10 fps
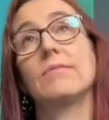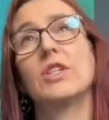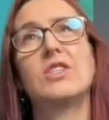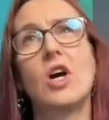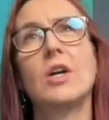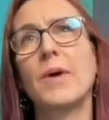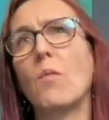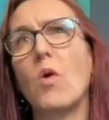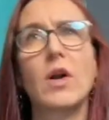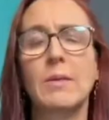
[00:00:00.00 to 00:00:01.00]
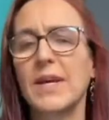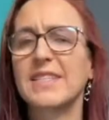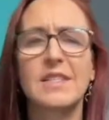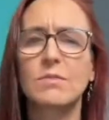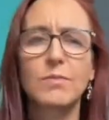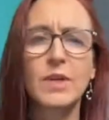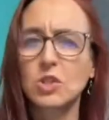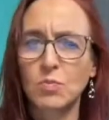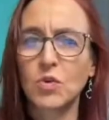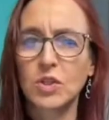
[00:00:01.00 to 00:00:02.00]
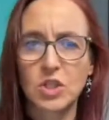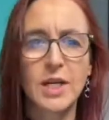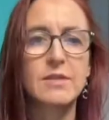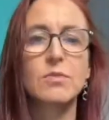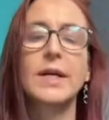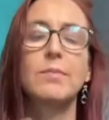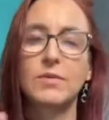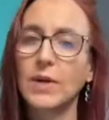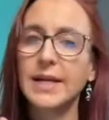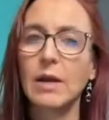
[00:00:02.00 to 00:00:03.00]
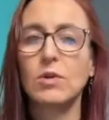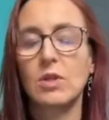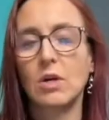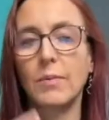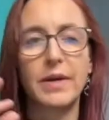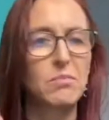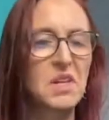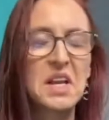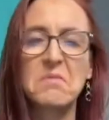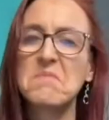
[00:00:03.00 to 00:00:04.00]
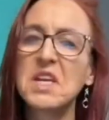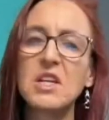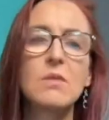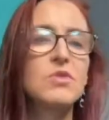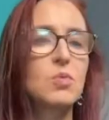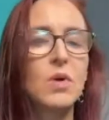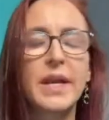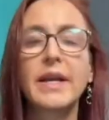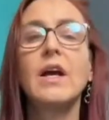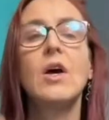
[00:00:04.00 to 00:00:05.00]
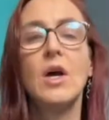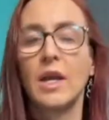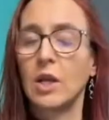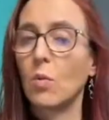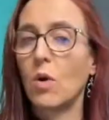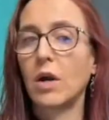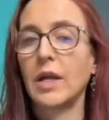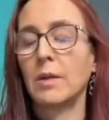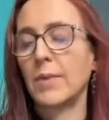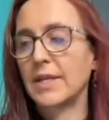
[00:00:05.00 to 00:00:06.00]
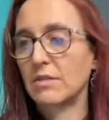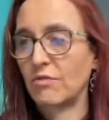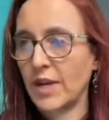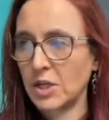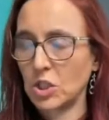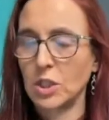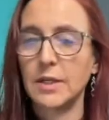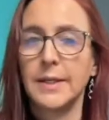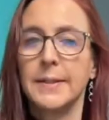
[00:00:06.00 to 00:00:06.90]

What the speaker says: We're talking about walking bass. There's much more to jazz, right? But right now we're talking about playing a medium swing in a walking bass fashion.